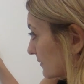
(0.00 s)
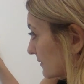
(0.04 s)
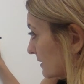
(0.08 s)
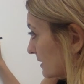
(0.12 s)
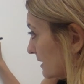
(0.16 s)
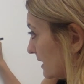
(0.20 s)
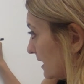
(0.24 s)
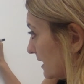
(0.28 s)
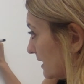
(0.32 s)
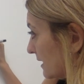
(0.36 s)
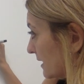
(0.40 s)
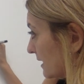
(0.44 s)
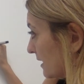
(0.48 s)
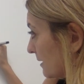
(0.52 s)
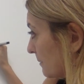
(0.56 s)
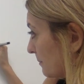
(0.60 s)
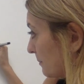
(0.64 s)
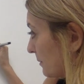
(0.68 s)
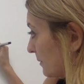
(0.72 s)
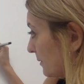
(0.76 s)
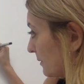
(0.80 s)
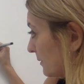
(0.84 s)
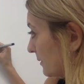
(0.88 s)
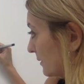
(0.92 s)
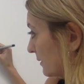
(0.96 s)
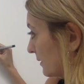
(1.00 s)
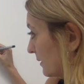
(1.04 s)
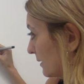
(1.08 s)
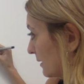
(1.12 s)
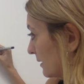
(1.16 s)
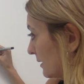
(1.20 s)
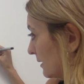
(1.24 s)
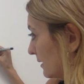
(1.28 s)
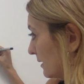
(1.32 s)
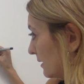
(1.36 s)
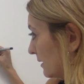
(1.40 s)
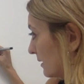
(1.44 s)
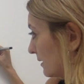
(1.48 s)
take up
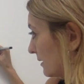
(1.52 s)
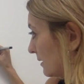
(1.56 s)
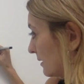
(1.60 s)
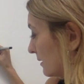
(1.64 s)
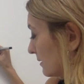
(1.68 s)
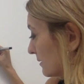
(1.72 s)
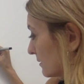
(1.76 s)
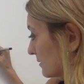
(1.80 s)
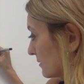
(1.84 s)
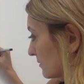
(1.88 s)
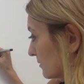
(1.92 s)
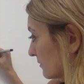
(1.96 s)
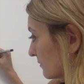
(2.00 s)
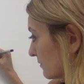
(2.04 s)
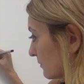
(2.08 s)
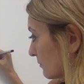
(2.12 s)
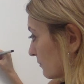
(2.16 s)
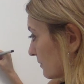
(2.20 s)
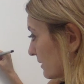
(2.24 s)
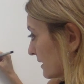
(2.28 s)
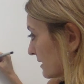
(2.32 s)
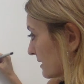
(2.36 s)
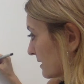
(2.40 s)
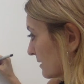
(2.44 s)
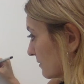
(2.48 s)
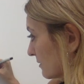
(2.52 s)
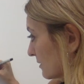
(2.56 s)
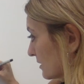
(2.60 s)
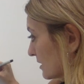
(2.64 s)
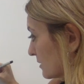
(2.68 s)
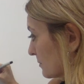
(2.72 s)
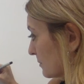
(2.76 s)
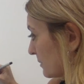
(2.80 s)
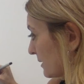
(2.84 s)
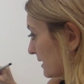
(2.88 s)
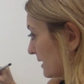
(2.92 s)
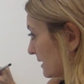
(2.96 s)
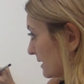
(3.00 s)
sort of the rest of the
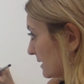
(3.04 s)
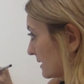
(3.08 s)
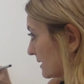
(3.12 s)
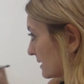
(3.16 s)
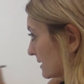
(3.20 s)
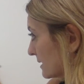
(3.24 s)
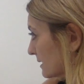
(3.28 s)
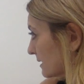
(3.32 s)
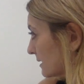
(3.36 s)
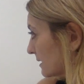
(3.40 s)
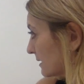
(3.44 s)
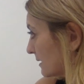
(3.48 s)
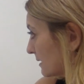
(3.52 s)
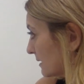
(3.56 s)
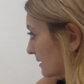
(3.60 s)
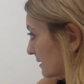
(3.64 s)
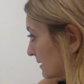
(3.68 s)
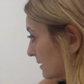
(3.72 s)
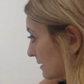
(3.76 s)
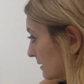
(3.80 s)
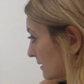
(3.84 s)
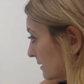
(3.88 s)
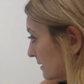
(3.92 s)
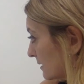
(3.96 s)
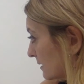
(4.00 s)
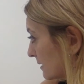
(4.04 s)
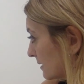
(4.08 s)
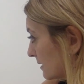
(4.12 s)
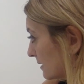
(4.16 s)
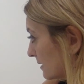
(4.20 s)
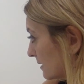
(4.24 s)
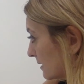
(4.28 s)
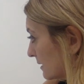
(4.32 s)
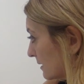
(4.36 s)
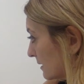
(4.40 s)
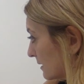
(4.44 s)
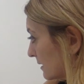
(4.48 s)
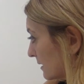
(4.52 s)
space
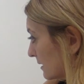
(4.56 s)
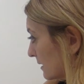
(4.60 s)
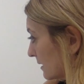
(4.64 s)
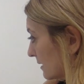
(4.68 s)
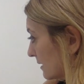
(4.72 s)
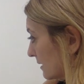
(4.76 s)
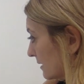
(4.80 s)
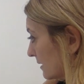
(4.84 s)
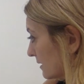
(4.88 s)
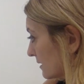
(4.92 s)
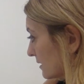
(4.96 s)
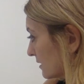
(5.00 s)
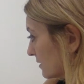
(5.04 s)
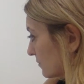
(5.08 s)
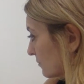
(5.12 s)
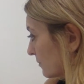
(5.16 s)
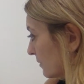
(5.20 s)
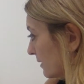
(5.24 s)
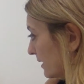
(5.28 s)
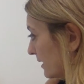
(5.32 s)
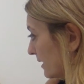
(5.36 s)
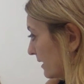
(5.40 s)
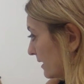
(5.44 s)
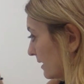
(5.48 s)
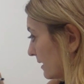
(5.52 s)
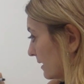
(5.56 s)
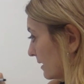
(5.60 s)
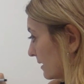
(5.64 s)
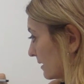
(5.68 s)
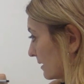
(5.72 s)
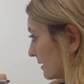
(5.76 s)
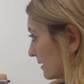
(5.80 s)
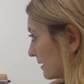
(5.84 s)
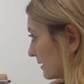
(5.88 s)
this way.